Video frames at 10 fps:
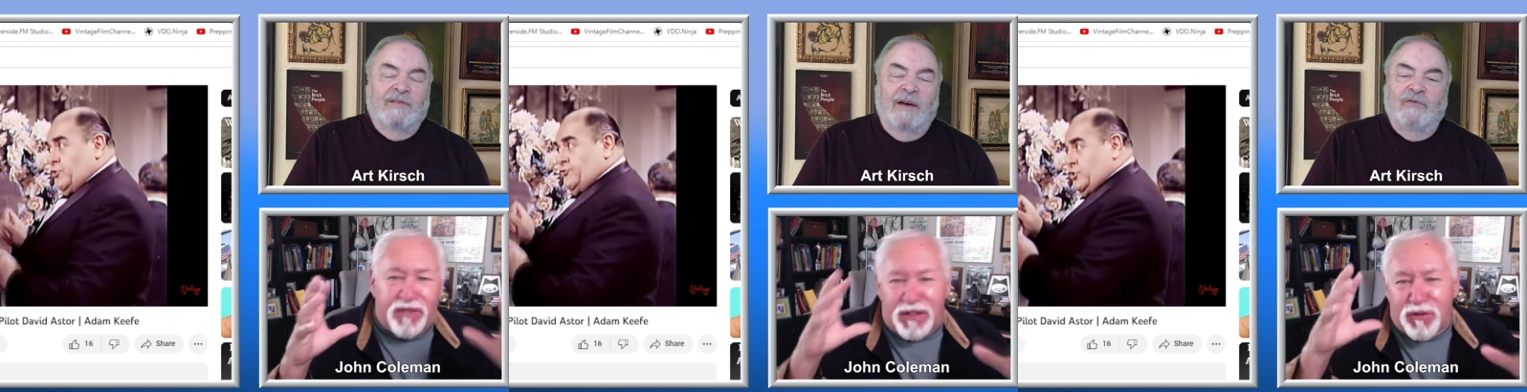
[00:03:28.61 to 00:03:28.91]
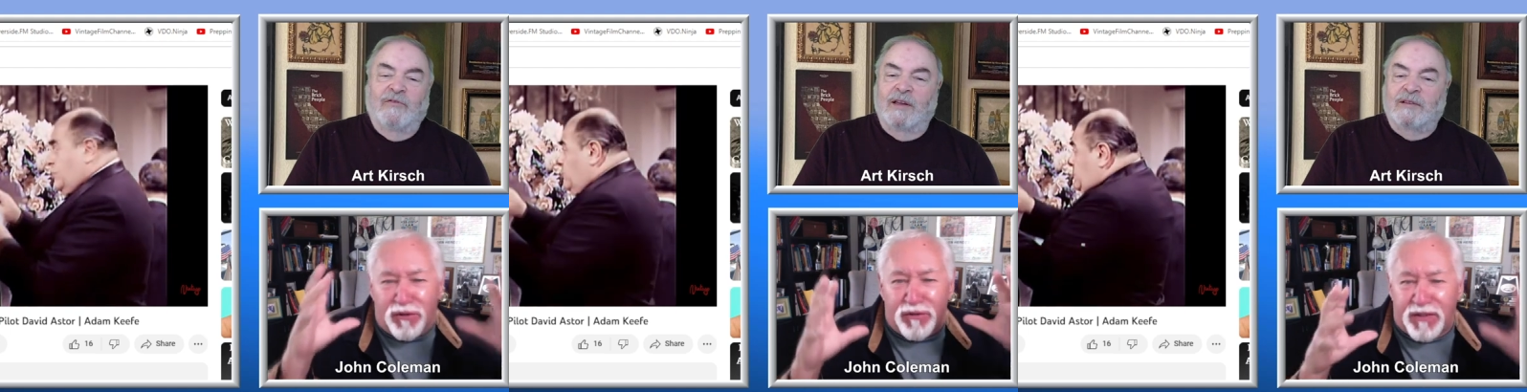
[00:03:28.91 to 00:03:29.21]
Speaker 1: Not
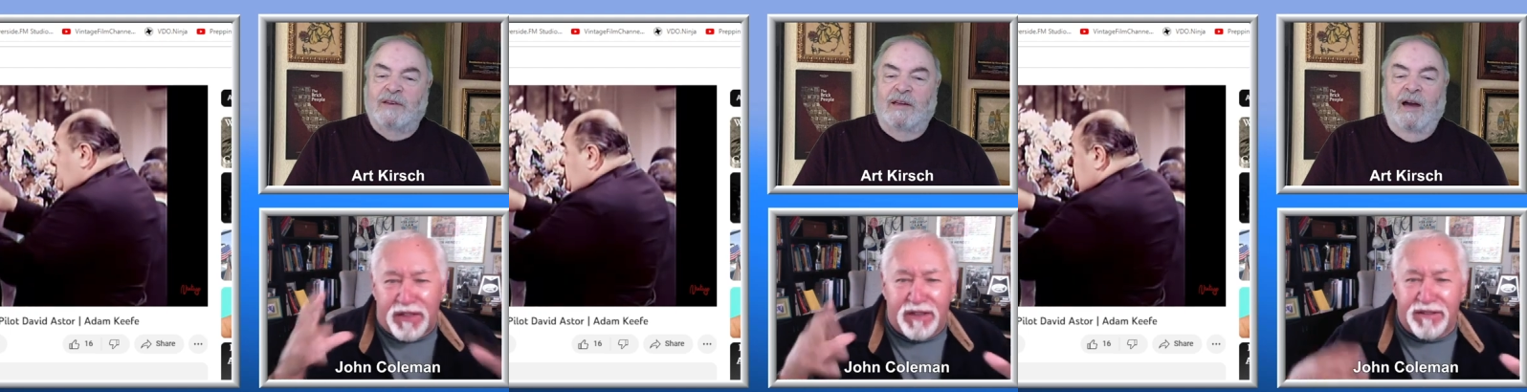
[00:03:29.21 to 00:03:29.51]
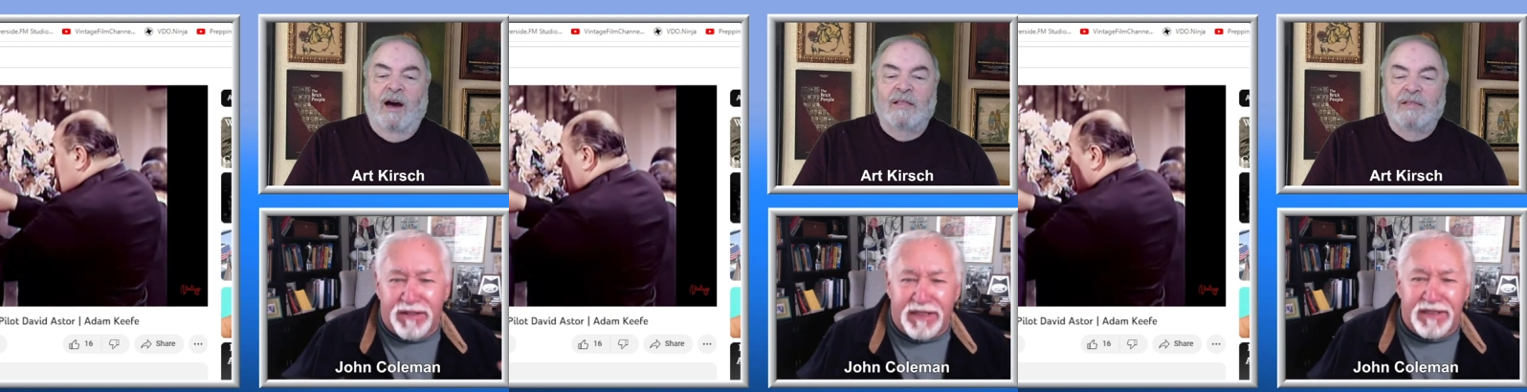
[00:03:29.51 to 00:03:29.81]
facial fair I
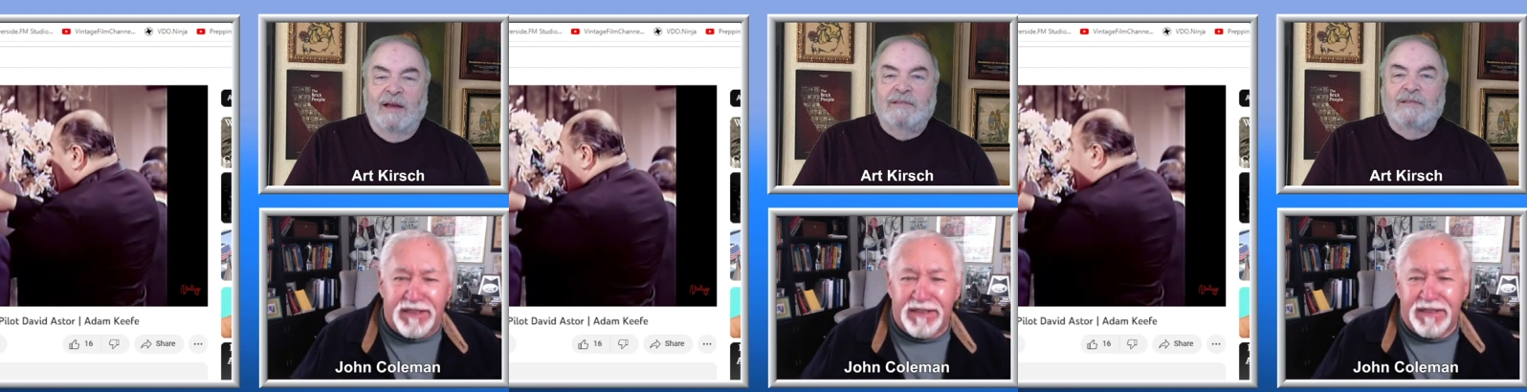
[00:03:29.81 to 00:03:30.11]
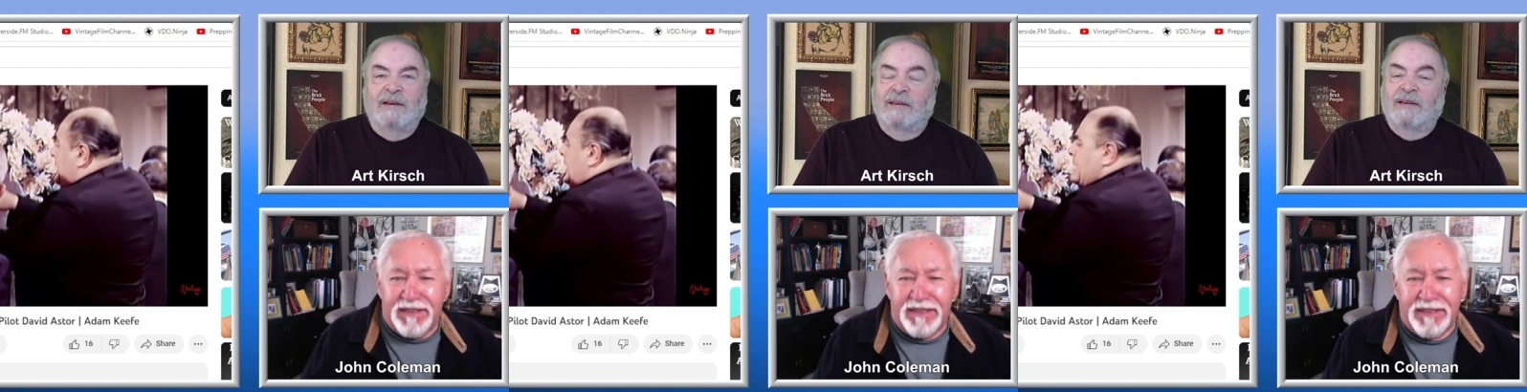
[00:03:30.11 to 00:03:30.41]
like
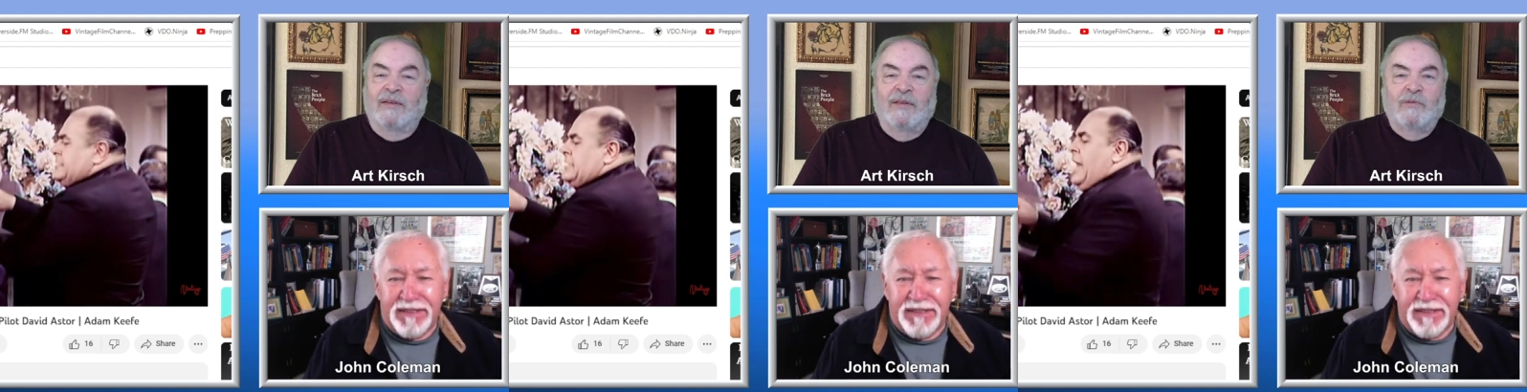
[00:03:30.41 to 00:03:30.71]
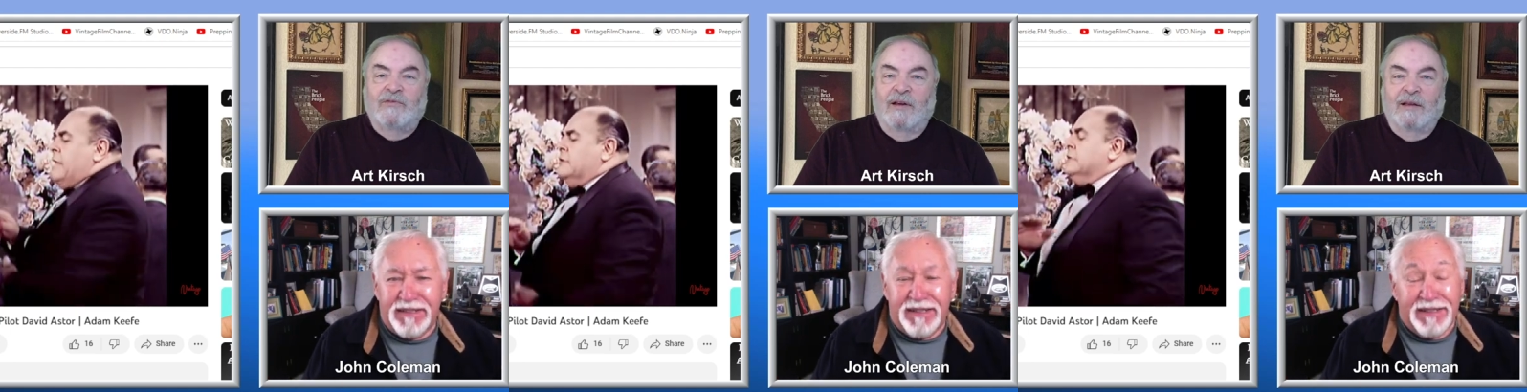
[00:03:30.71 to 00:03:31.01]
Danny Kaye. That was
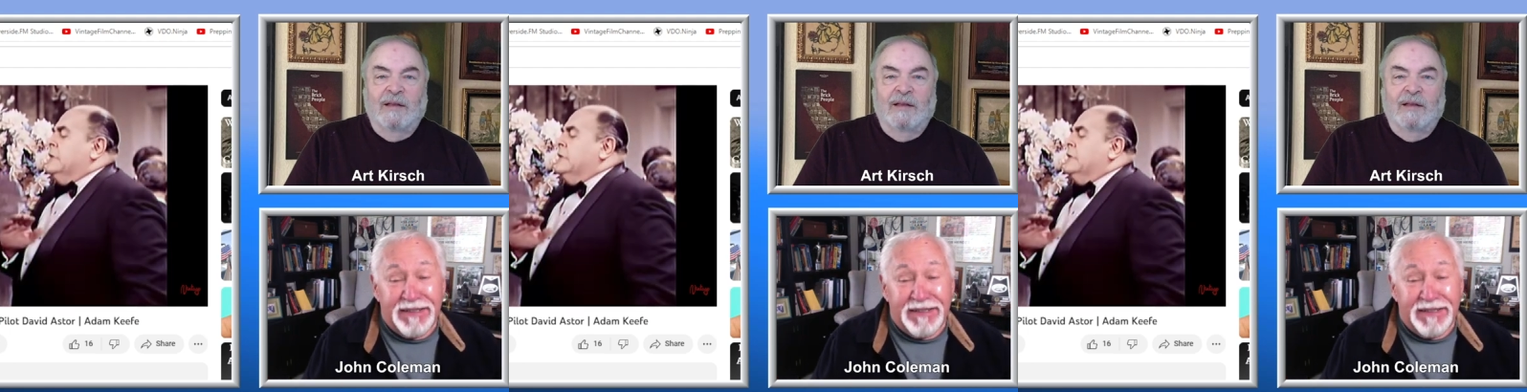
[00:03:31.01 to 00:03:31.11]
not